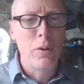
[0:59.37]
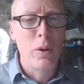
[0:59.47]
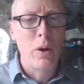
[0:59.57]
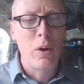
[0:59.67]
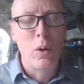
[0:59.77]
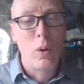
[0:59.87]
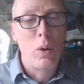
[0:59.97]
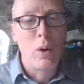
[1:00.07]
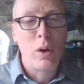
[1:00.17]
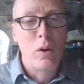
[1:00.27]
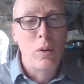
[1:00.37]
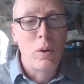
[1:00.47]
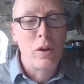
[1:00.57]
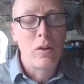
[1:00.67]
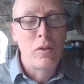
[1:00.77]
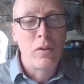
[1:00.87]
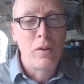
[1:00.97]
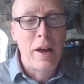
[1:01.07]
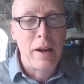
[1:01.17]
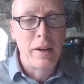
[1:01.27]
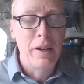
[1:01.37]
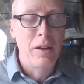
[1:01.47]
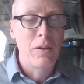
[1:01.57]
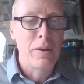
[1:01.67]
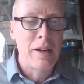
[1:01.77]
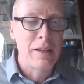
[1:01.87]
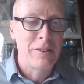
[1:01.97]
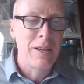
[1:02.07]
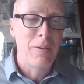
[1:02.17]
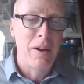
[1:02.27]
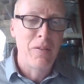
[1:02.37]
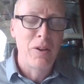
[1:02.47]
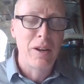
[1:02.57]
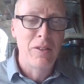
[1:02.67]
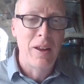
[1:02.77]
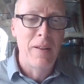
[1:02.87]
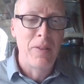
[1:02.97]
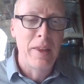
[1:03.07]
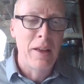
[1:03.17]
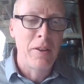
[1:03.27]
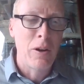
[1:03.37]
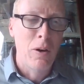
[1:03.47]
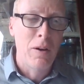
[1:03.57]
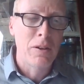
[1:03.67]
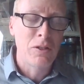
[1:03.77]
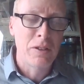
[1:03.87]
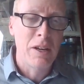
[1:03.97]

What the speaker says: to not kill or not steal, whatever it is, and then the oral